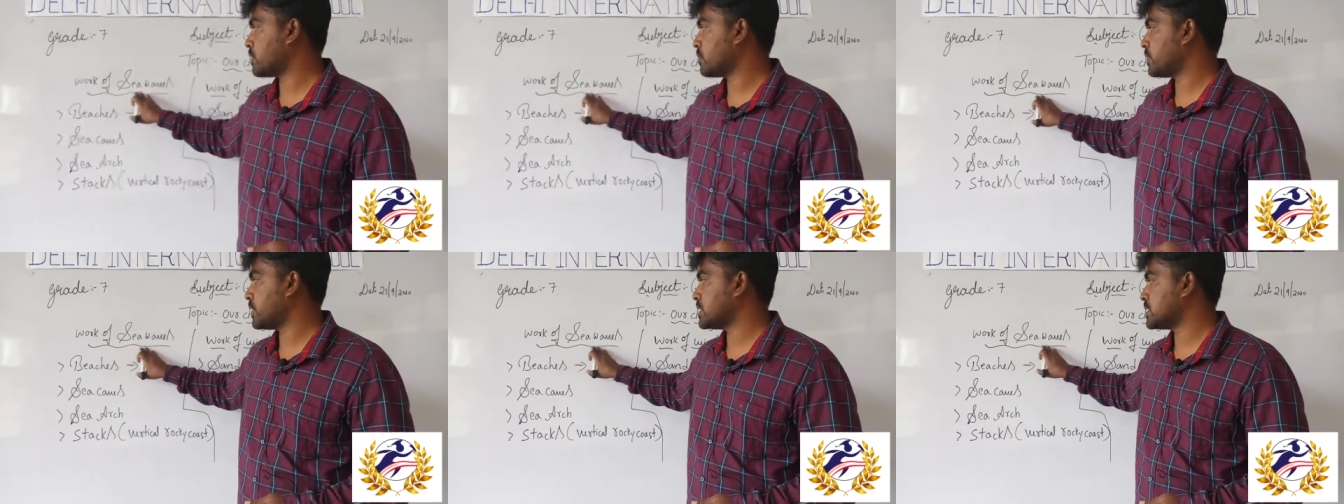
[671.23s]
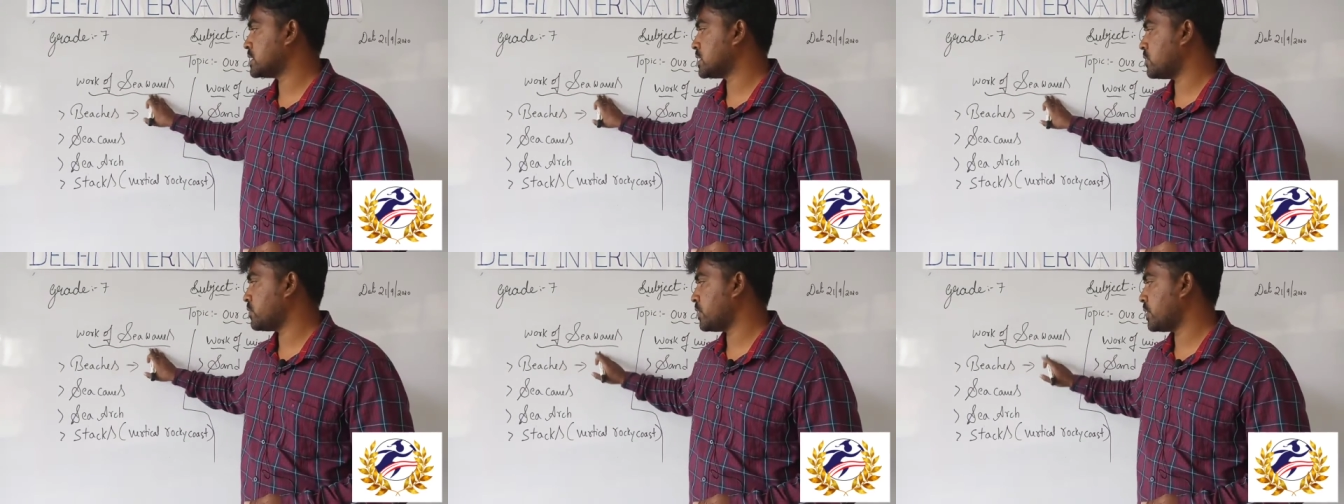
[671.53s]
of the
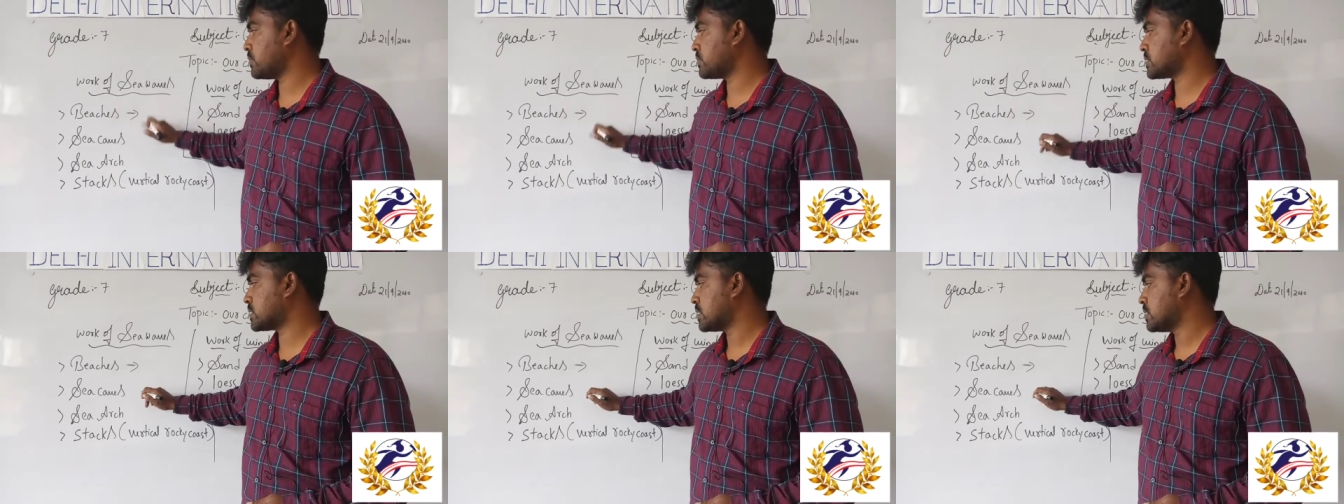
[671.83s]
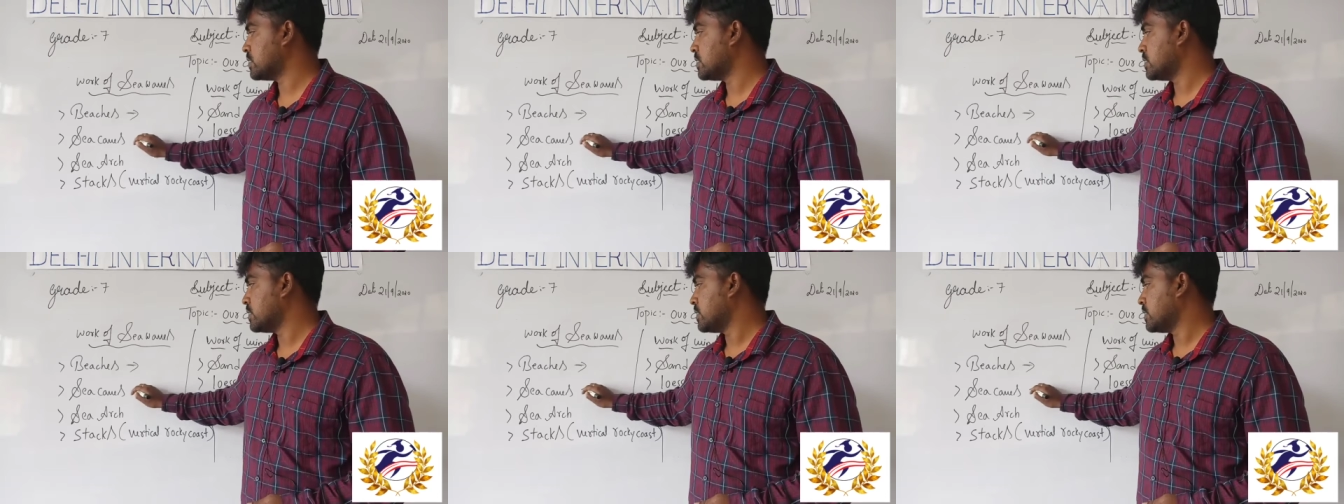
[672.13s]
sea waves.
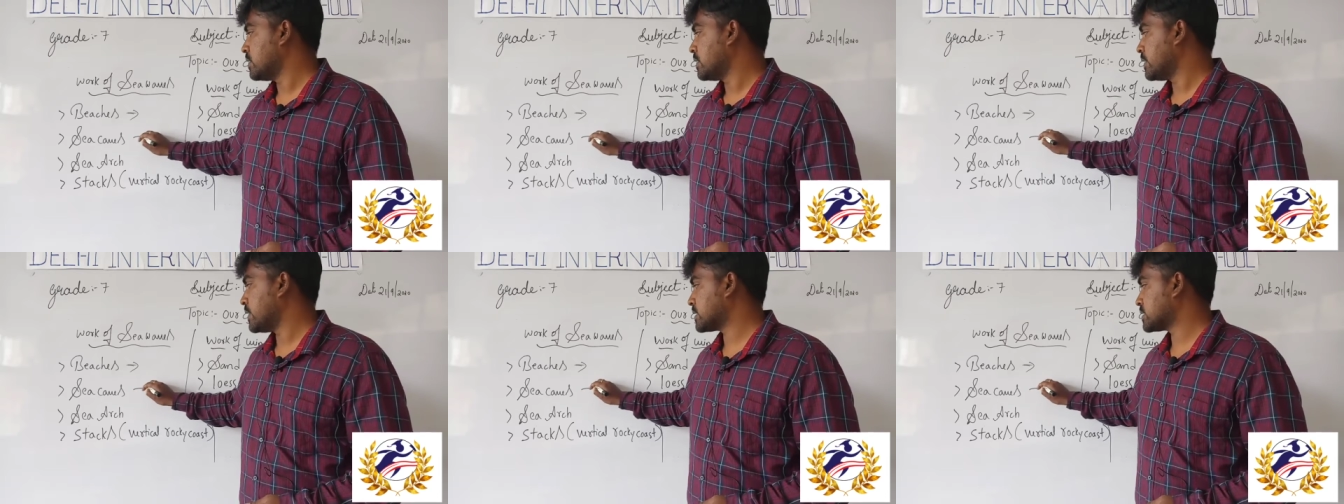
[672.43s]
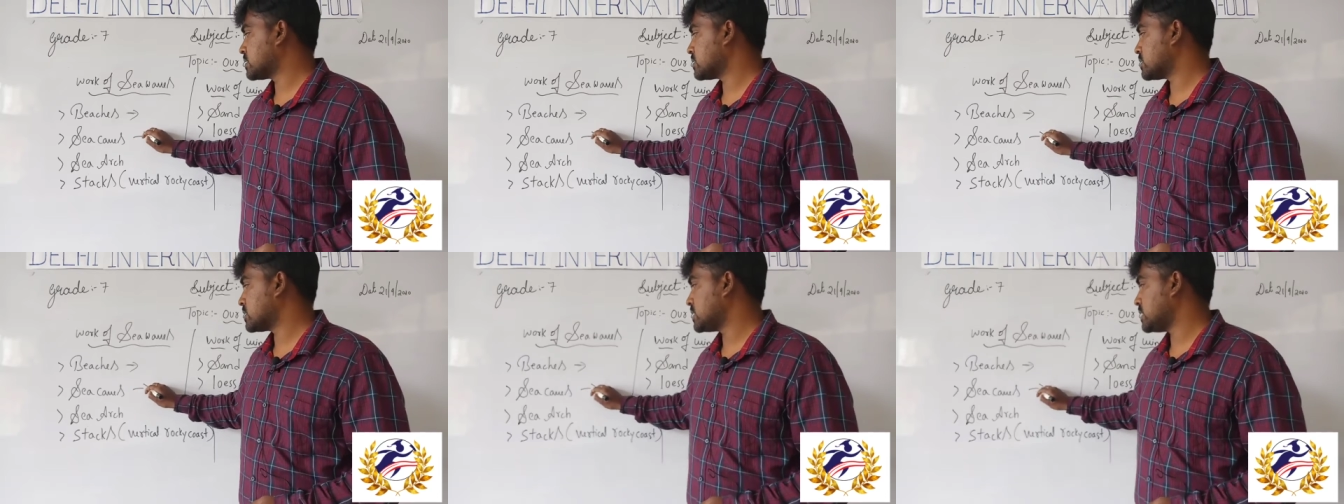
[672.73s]

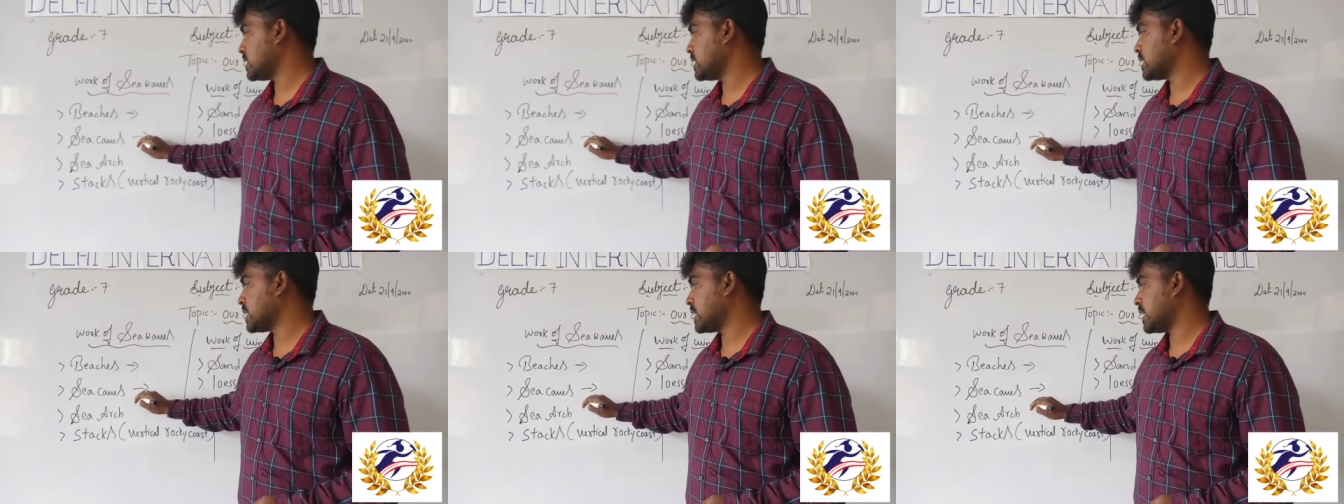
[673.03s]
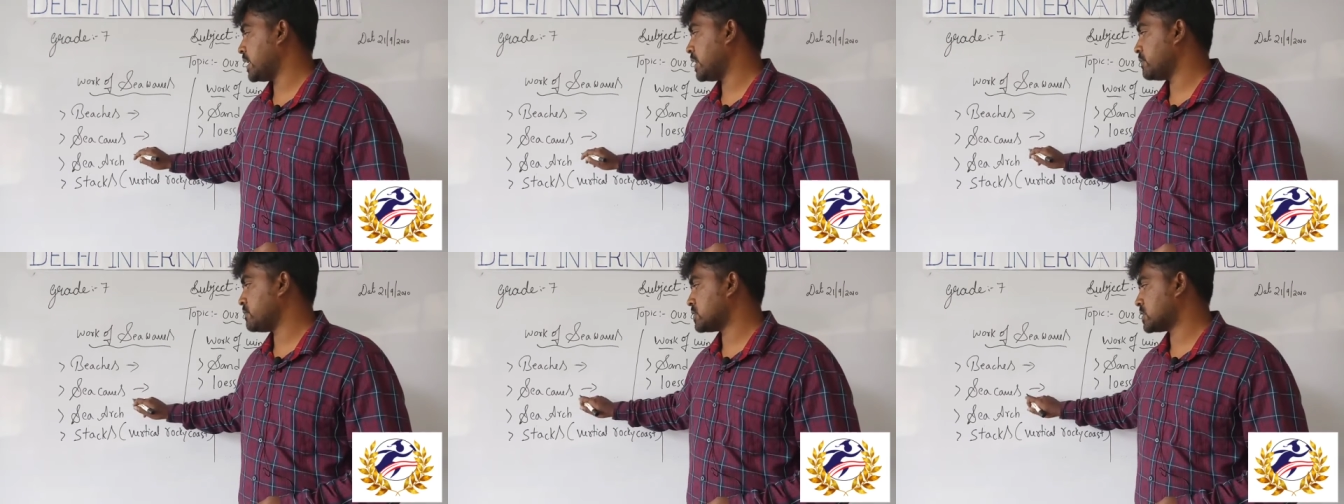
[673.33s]
Next, sea
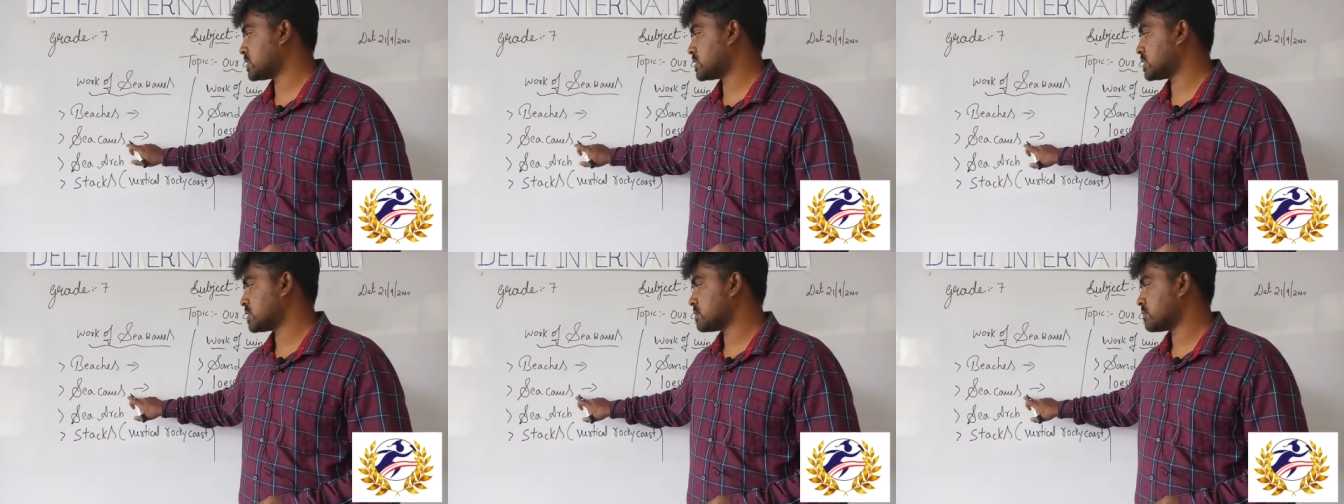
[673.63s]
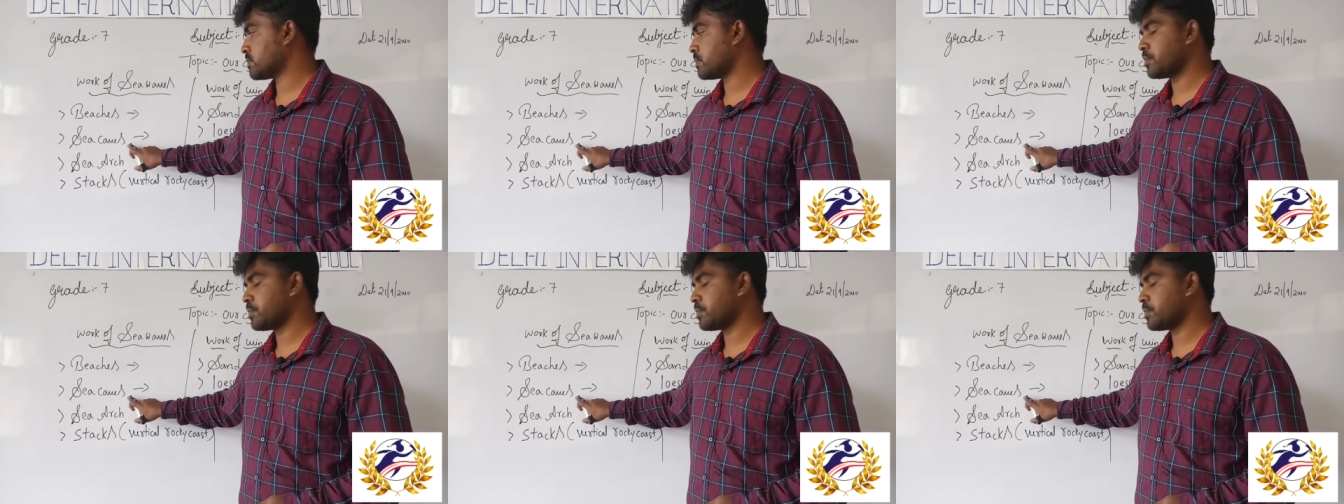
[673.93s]
caves.